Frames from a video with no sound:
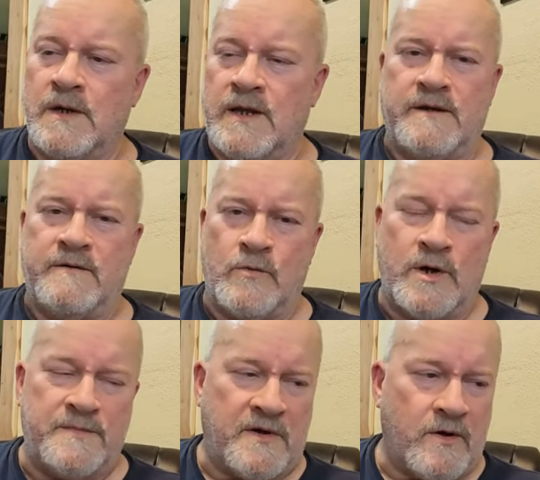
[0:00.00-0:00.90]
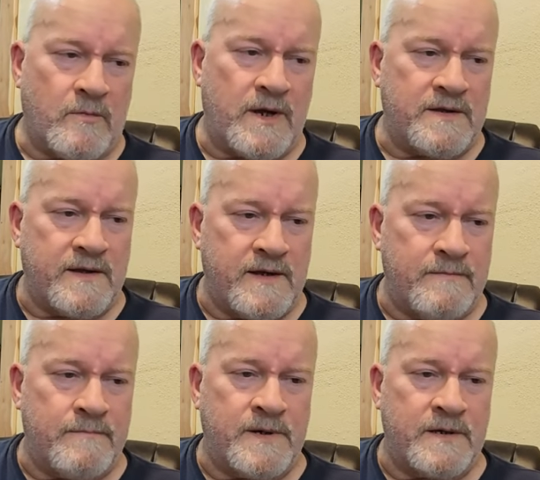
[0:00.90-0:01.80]
I don't even know why I'm talking about
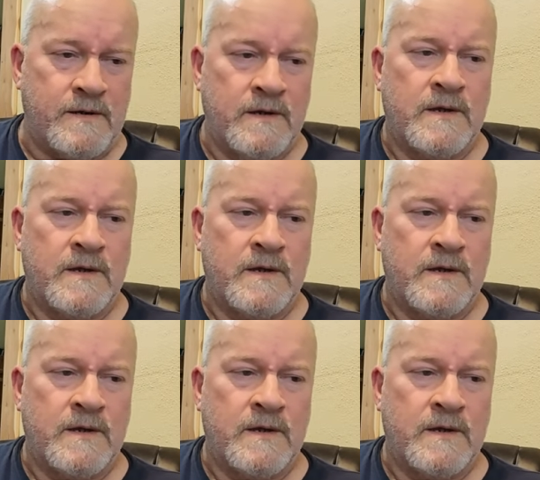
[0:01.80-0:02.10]
that, but